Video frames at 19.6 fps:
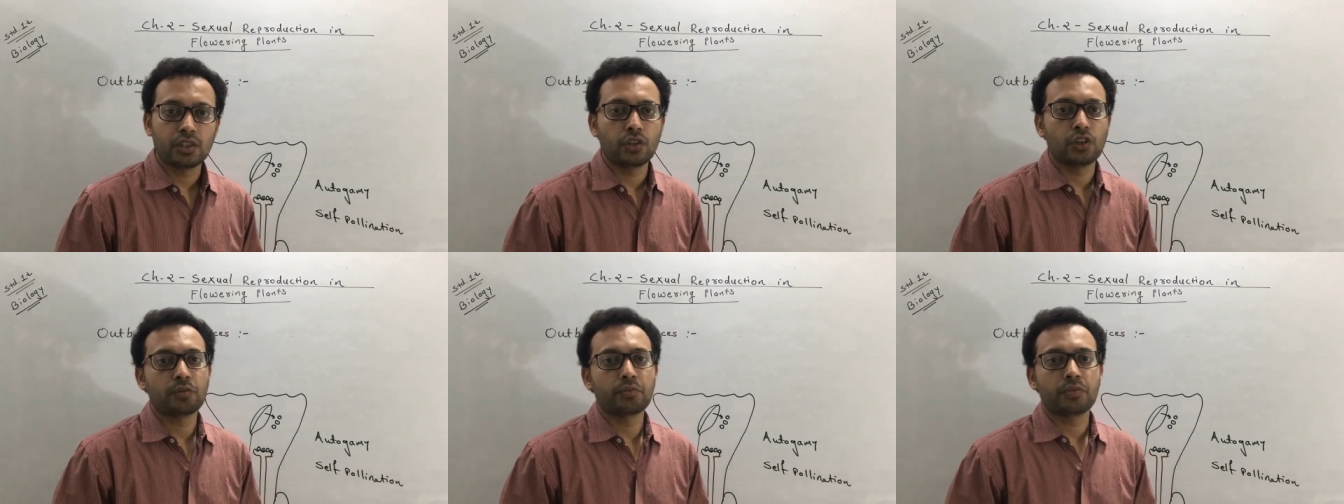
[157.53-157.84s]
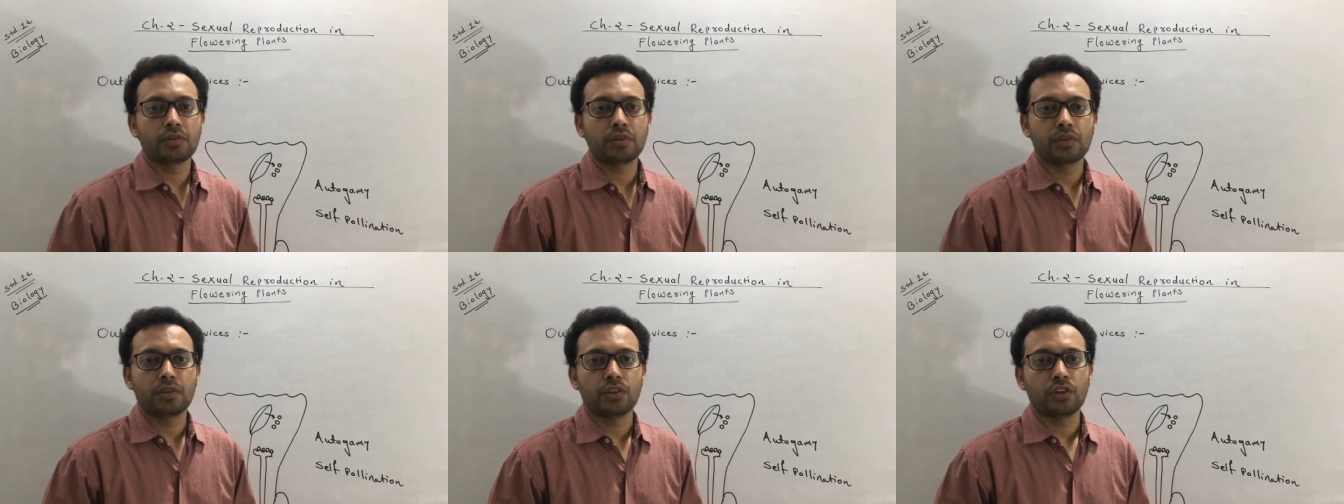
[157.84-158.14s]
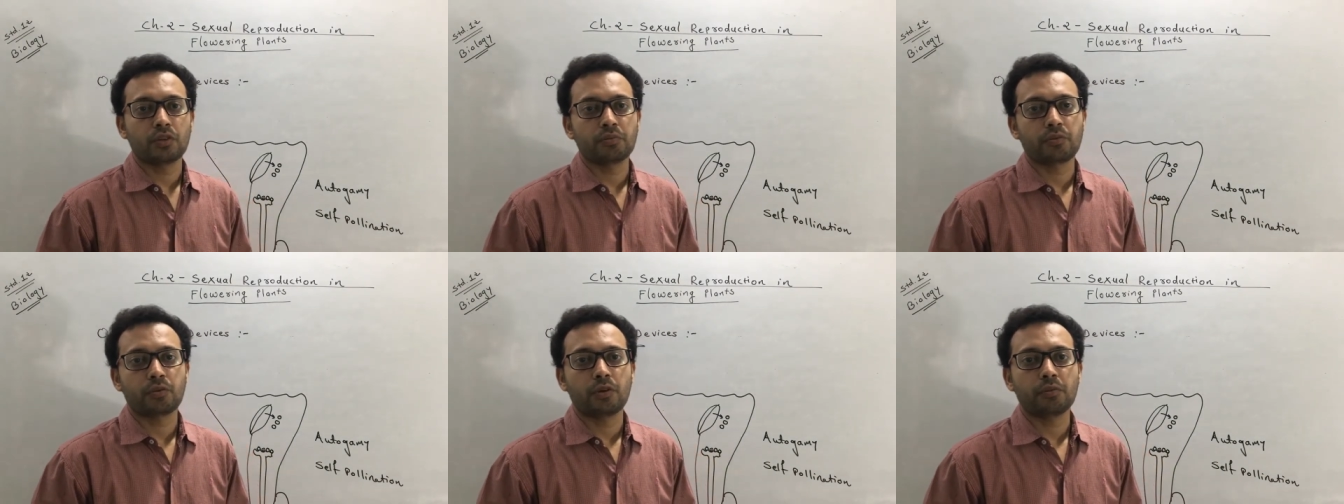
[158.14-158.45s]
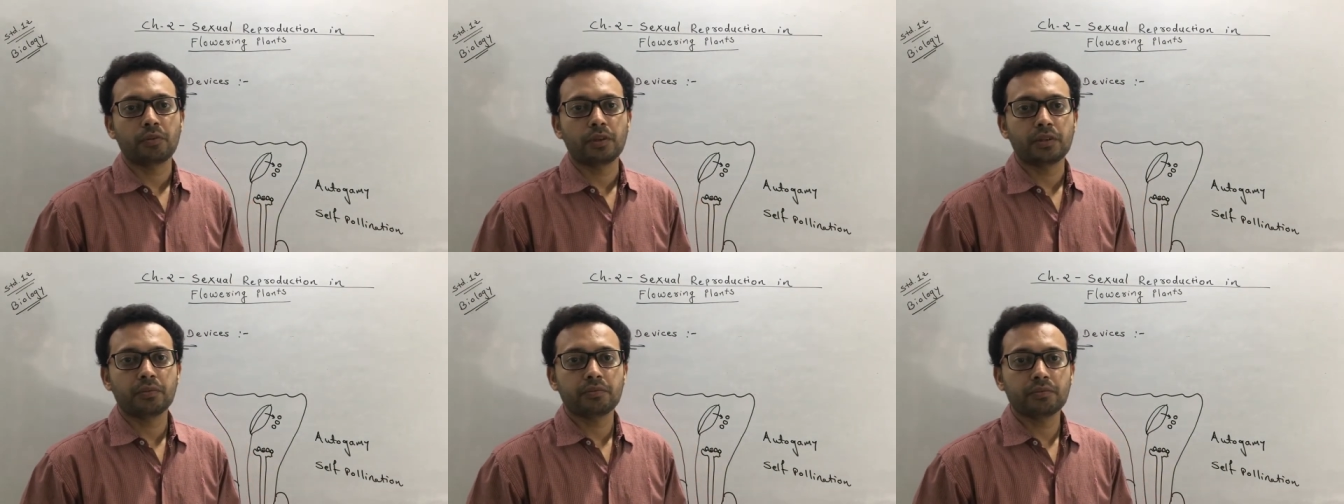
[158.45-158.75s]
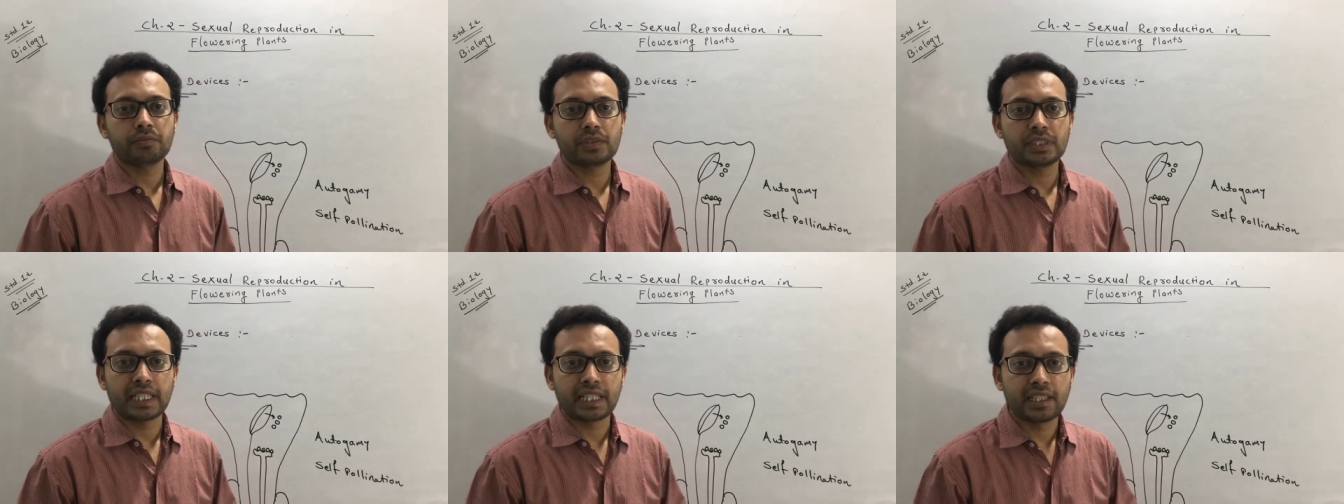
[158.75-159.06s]
not
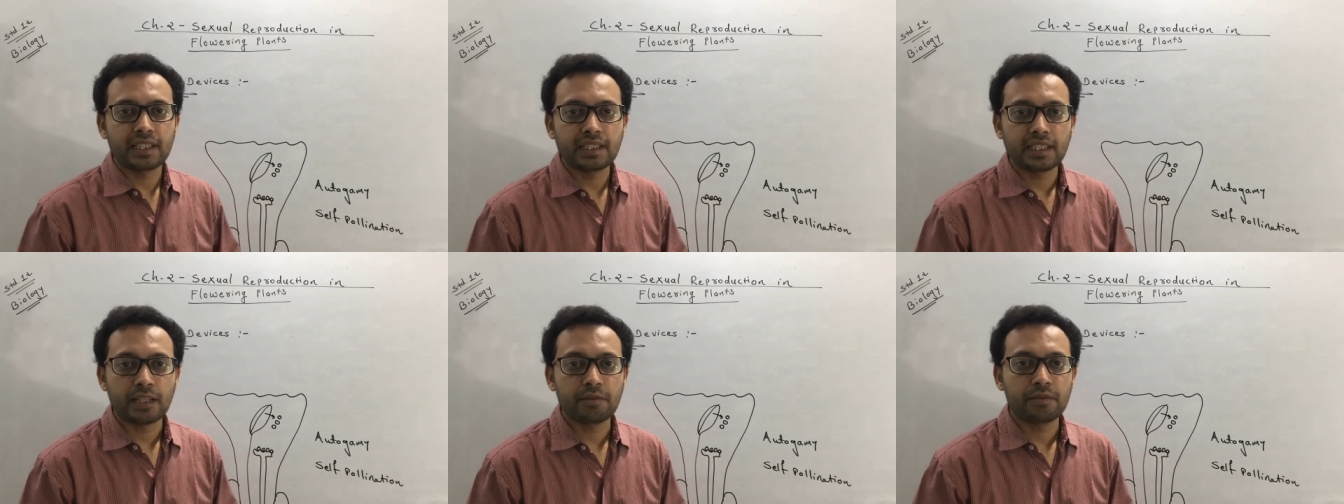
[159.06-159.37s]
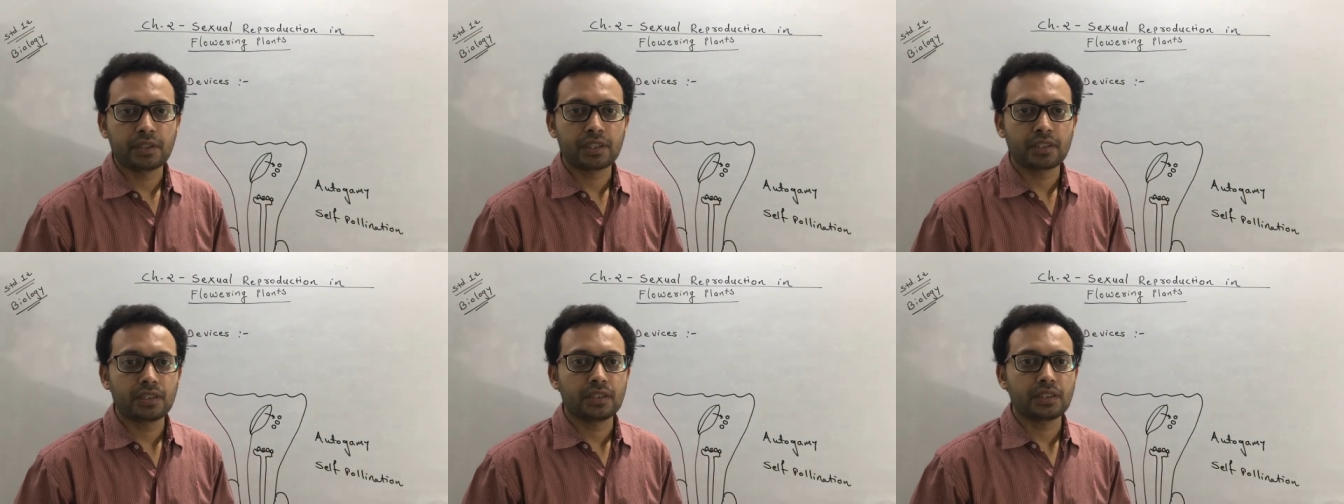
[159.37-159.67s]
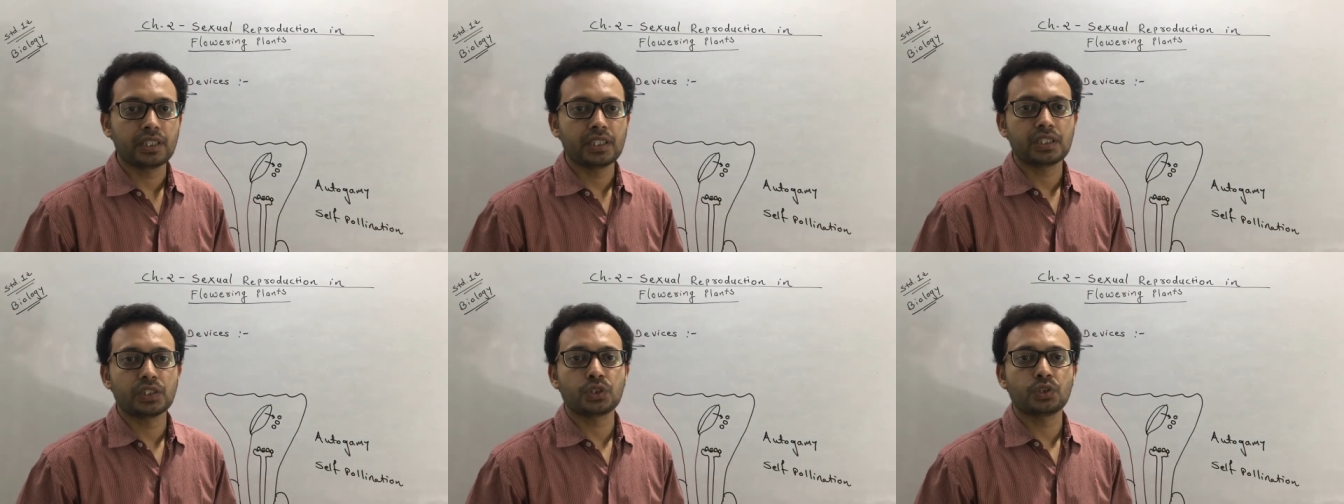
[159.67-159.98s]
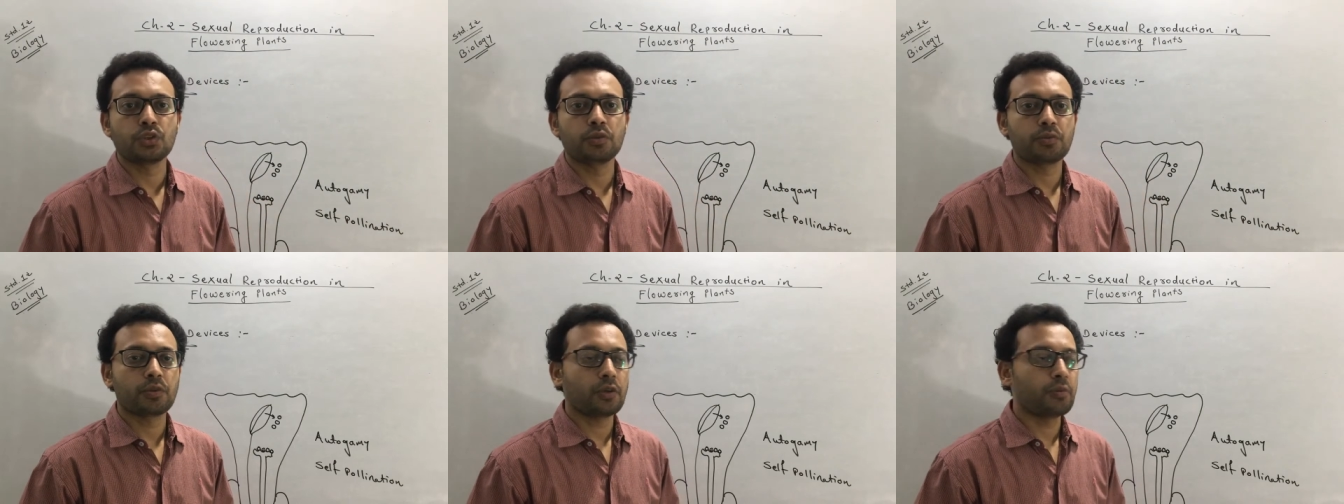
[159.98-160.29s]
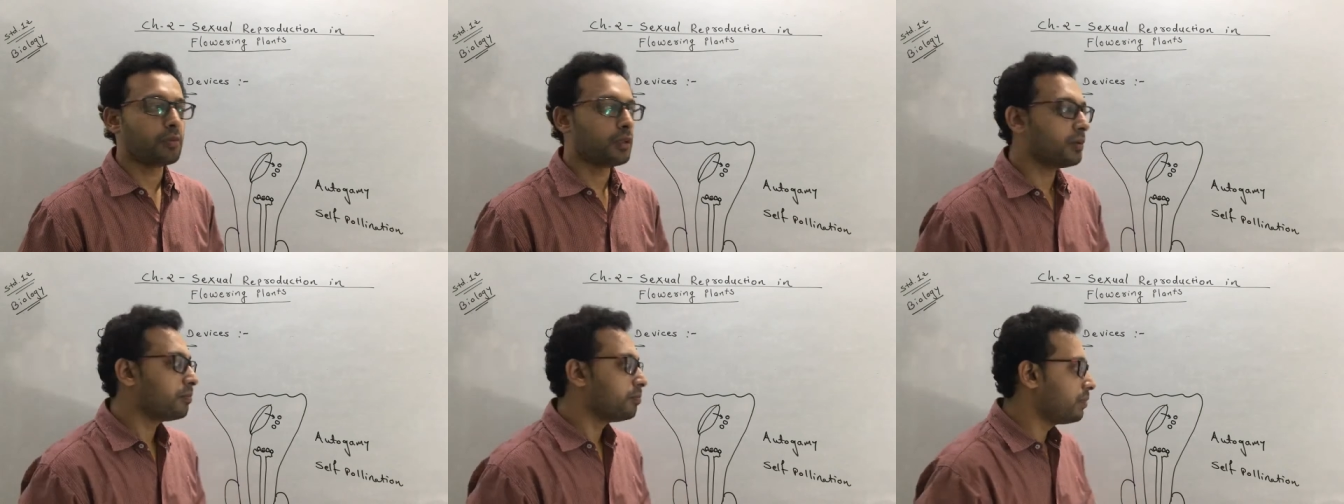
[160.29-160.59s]
problem, second time occur, there is no
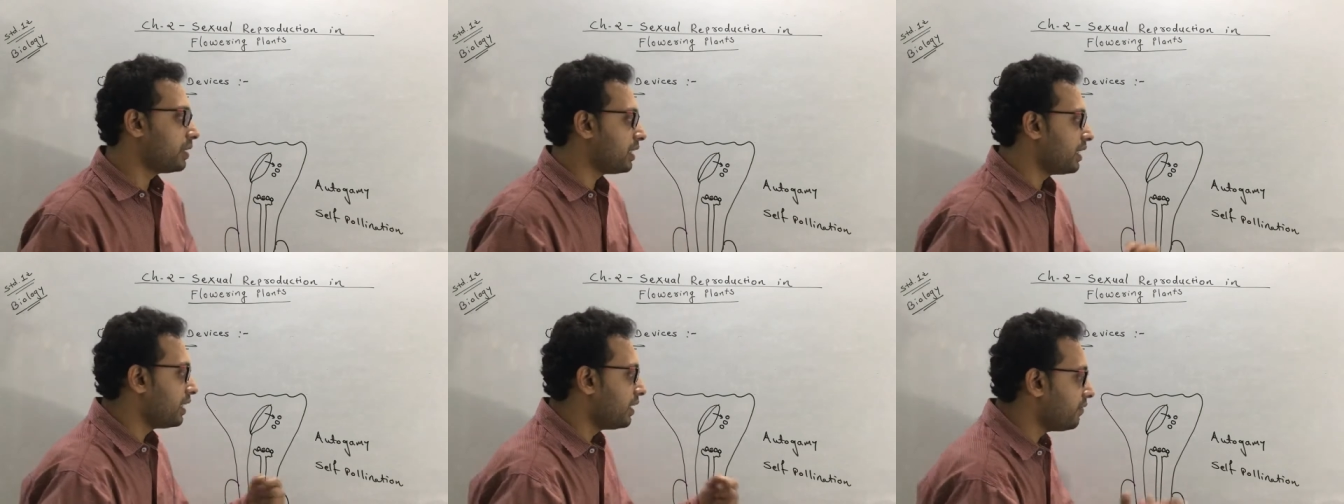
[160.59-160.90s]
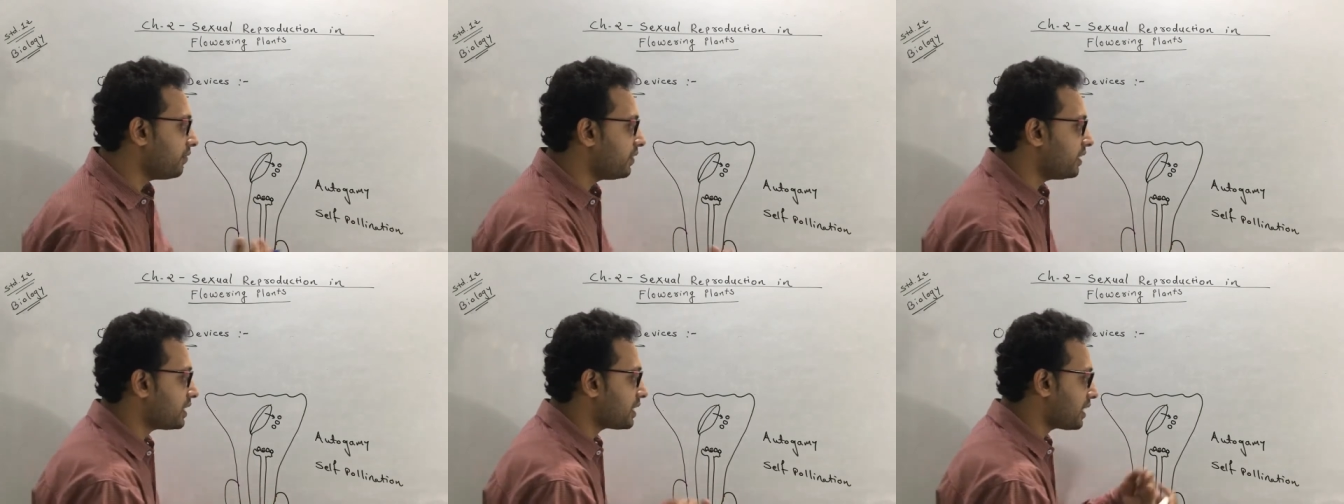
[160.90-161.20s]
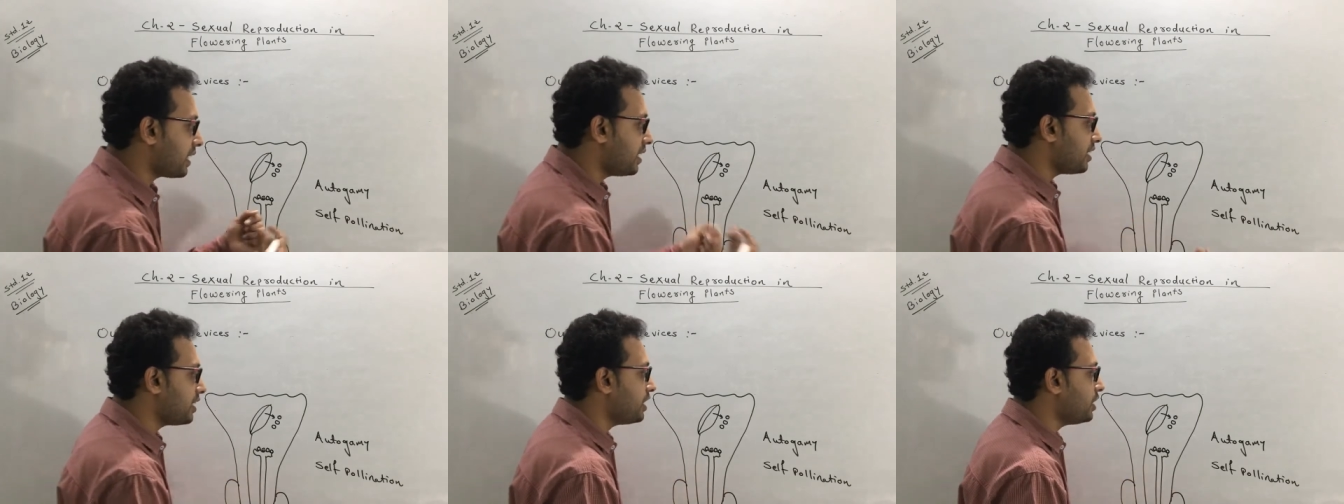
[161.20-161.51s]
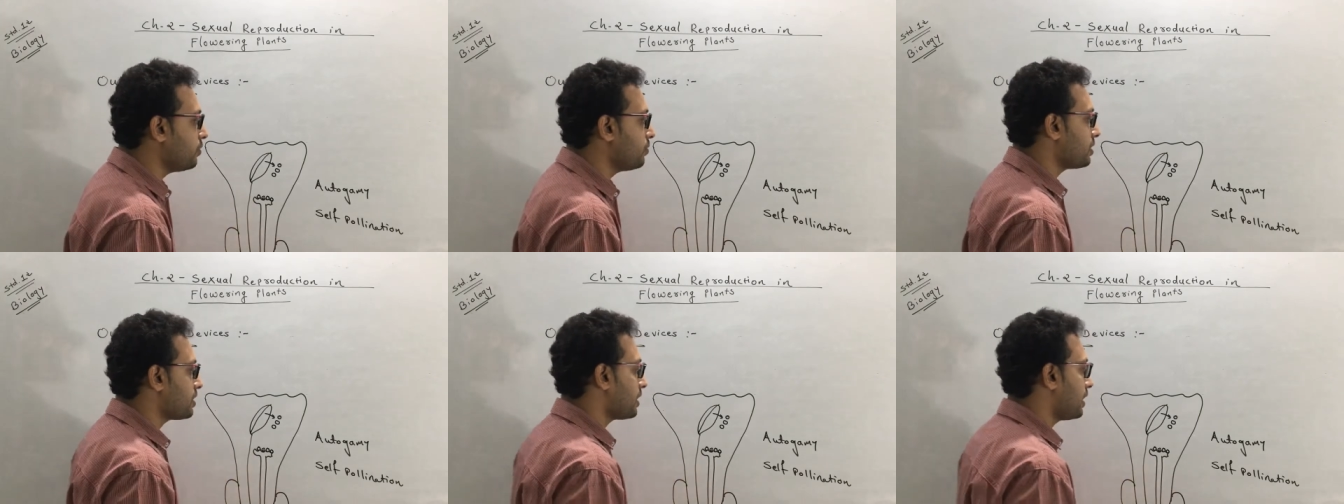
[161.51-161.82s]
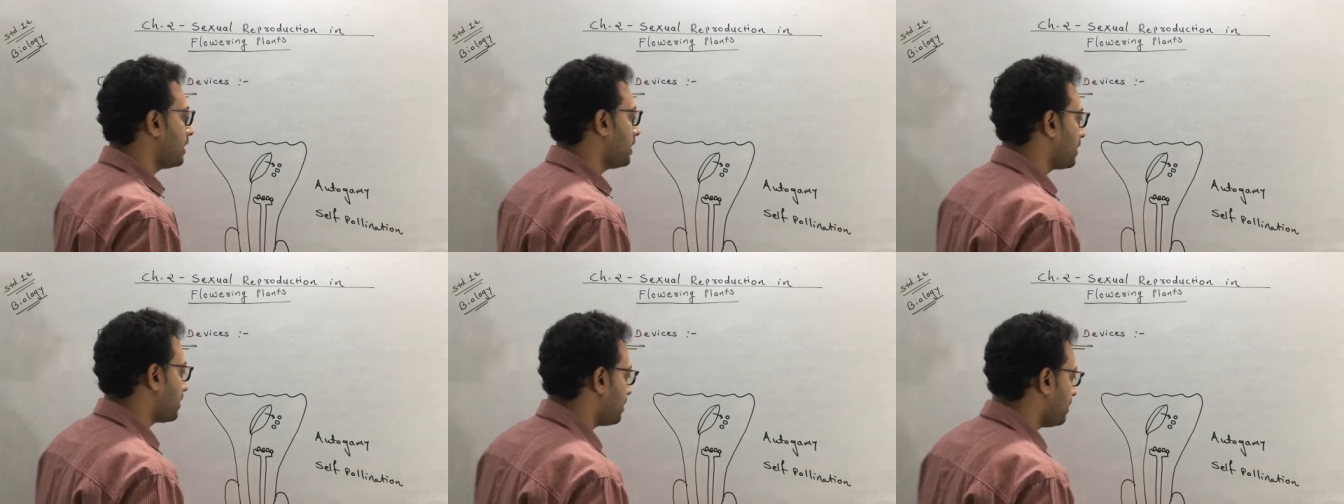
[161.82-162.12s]
problem, but if this continuously